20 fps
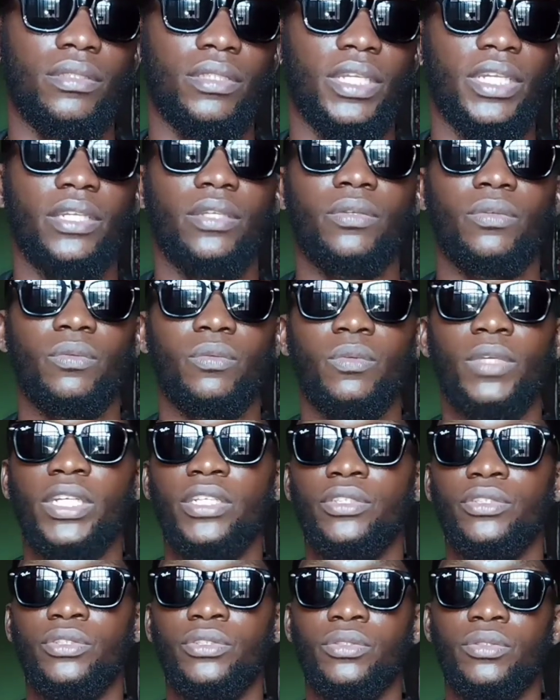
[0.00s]
Like, why
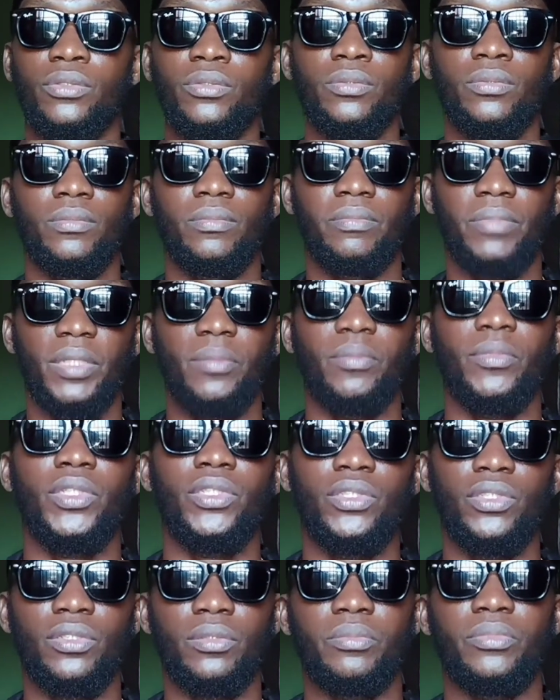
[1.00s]
do you
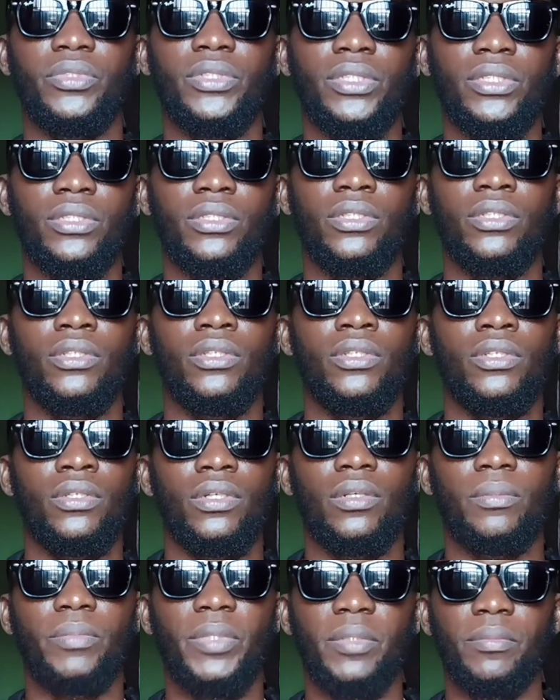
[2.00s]
permit your brain
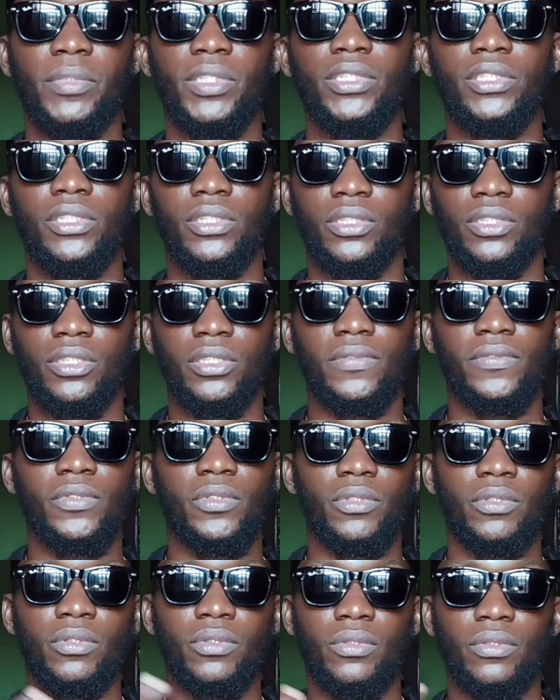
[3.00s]
or permit yourself
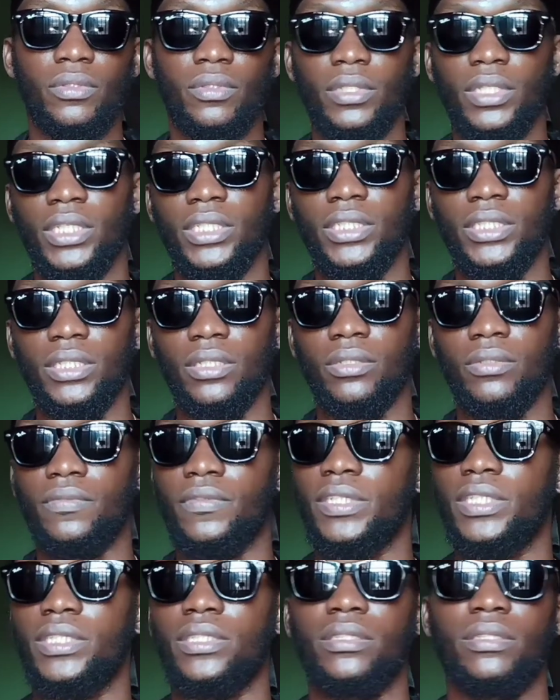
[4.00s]
to enter
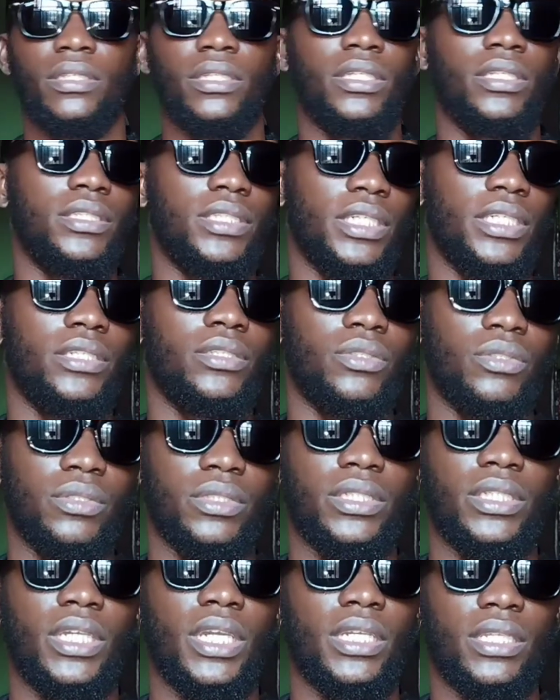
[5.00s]
into
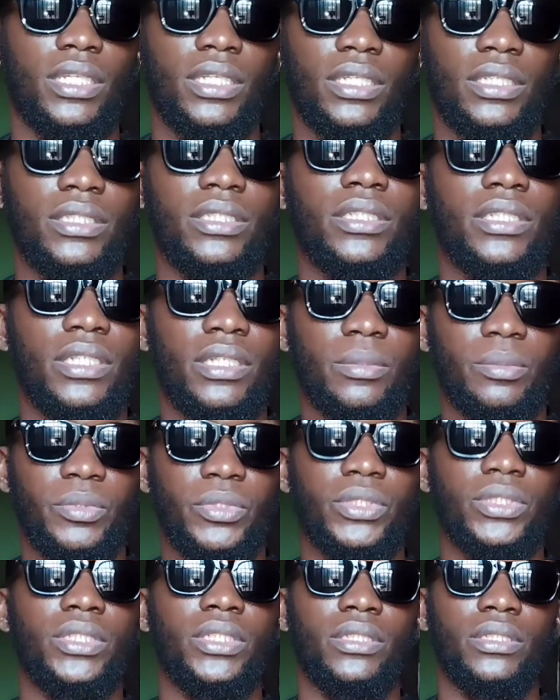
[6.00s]
the analytical
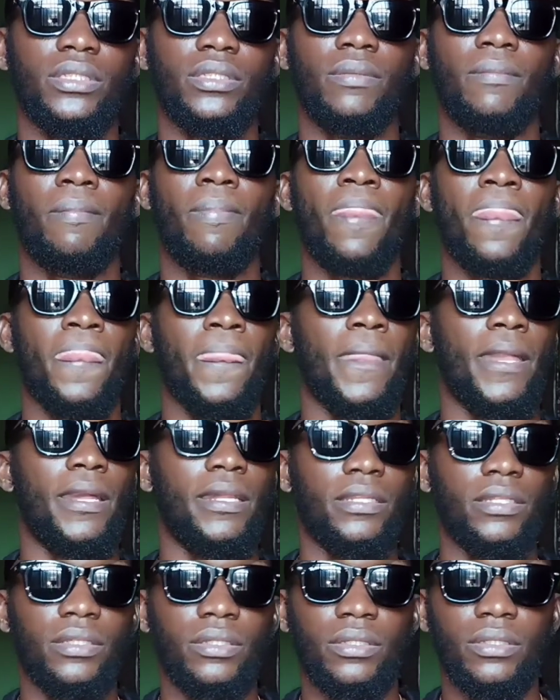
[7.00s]
process,
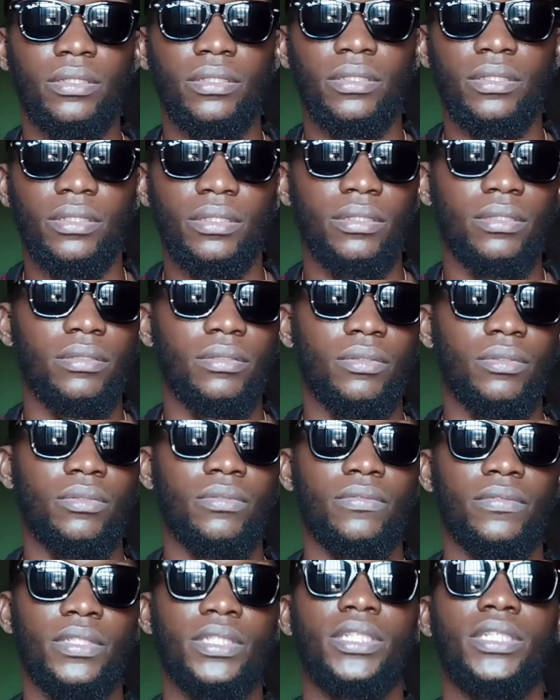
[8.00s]
the
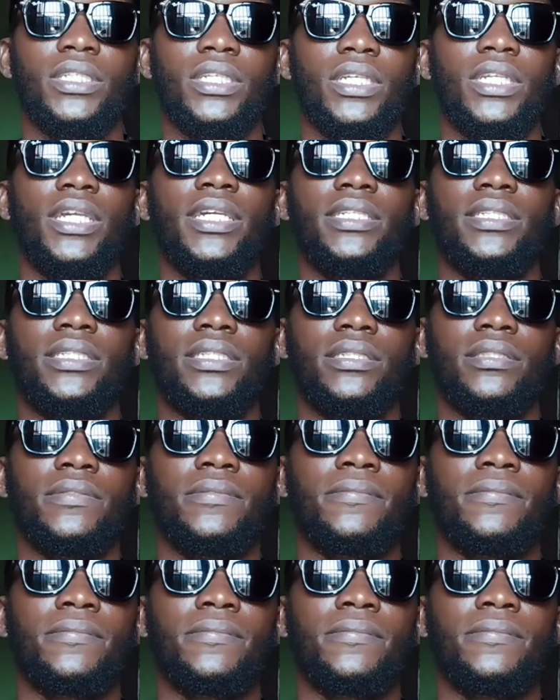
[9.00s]
over-analyzing?